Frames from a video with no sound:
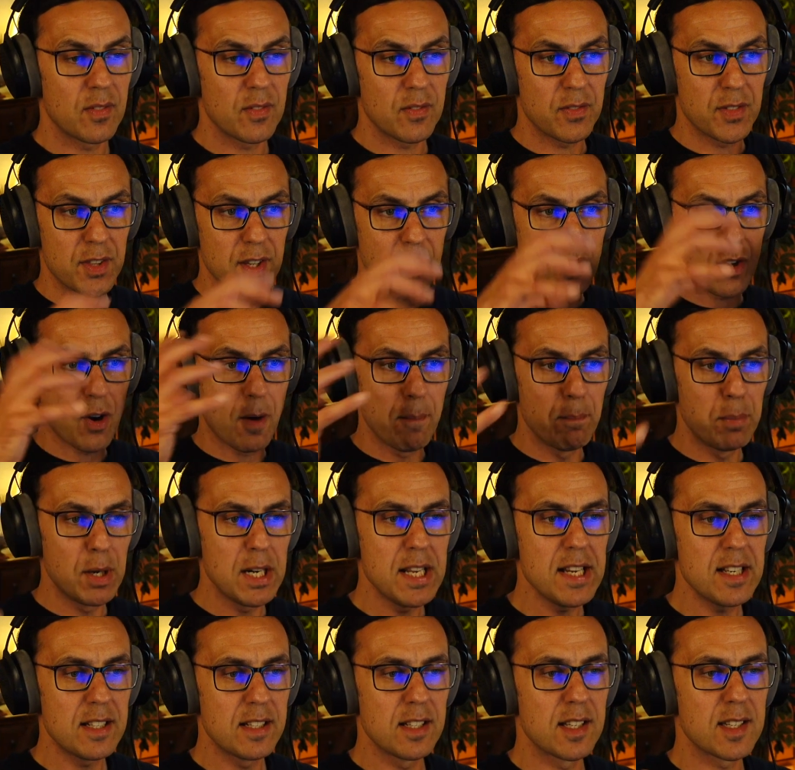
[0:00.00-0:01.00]
the
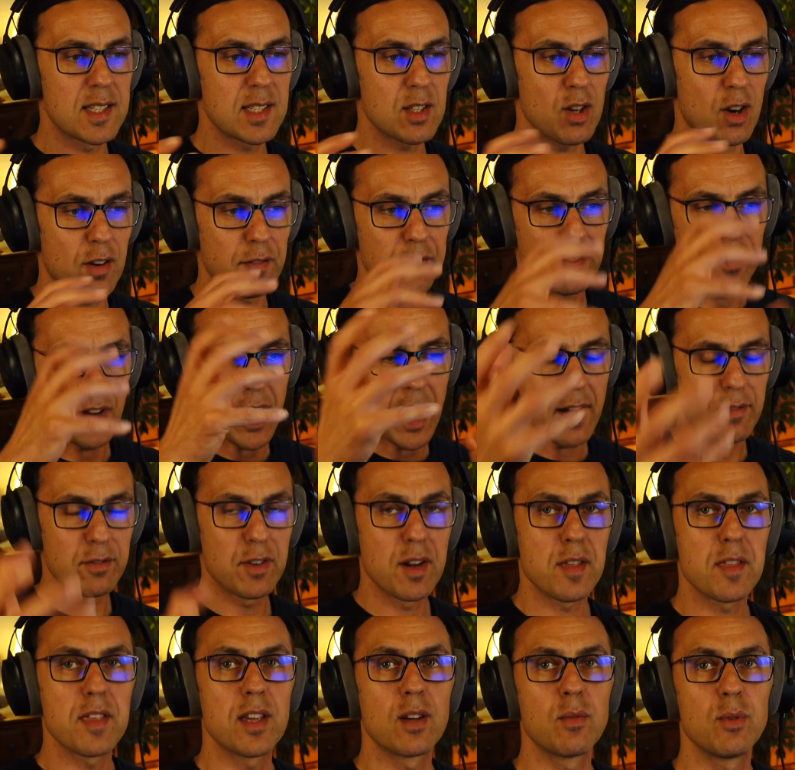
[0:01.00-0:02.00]
completeness of
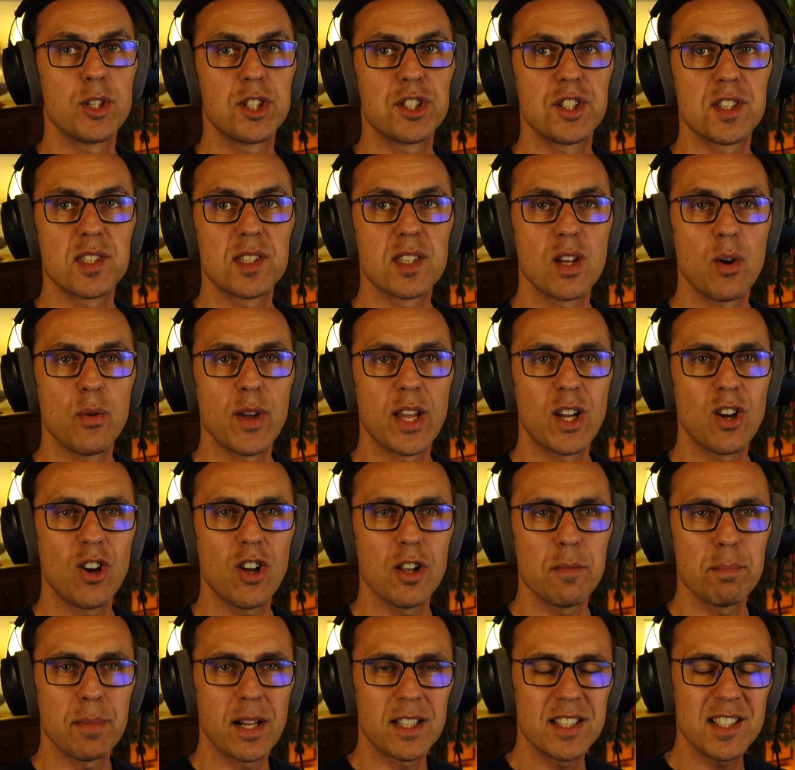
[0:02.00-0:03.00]
everything which is going
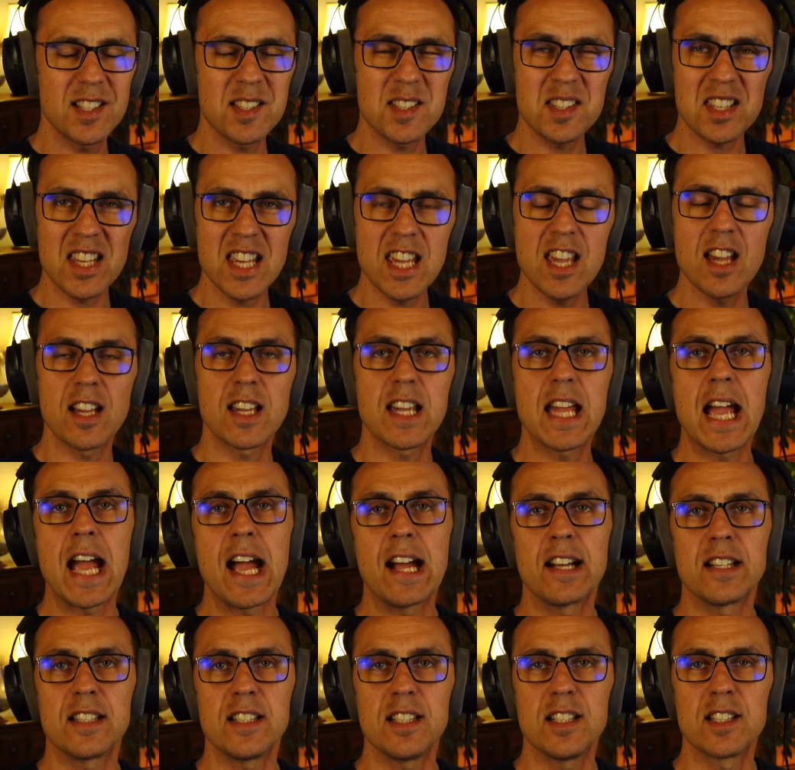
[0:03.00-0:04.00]
on, but it's ear
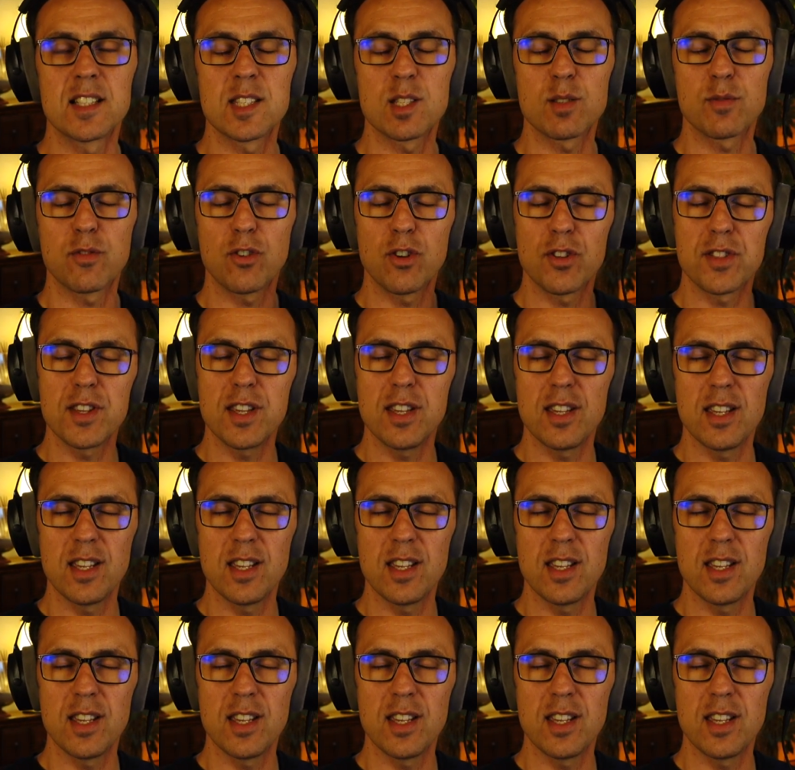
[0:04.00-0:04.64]
candy. It's for